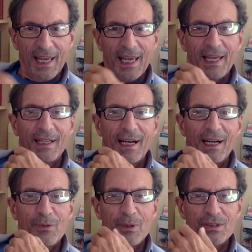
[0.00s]
And
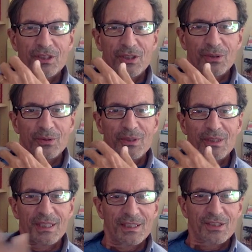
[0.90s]
I want to
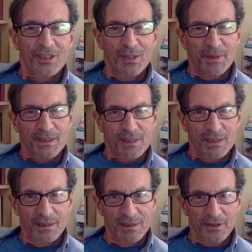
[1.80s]
teach them the
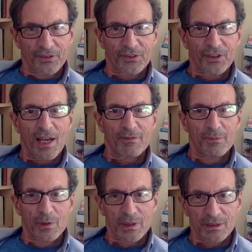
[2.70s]
skills to have
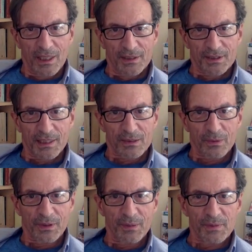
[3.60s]
more contact
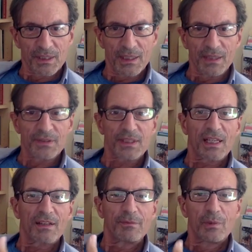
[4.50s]
with themselves, to
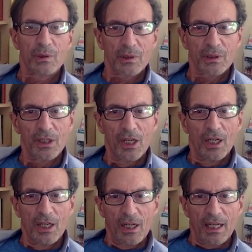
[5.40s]
have more
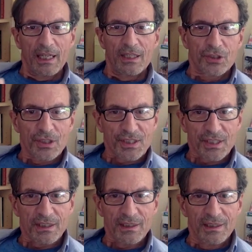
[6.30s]

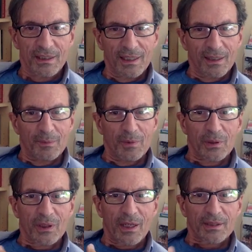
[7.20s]
agency,
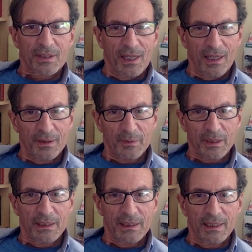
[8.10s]
more
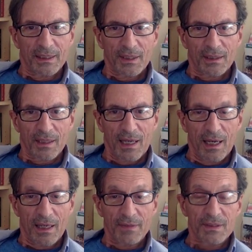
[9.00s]
autonomy in their
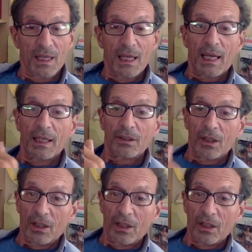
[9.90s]
lives, and
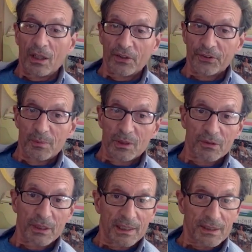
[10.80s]
also
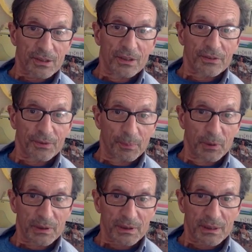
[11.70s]
more relational
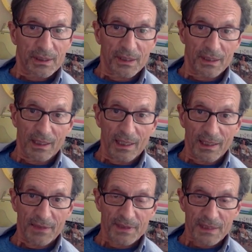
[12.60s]
support in their
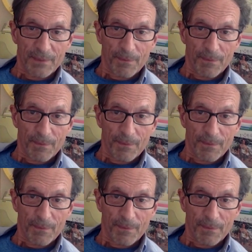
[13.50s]
lives.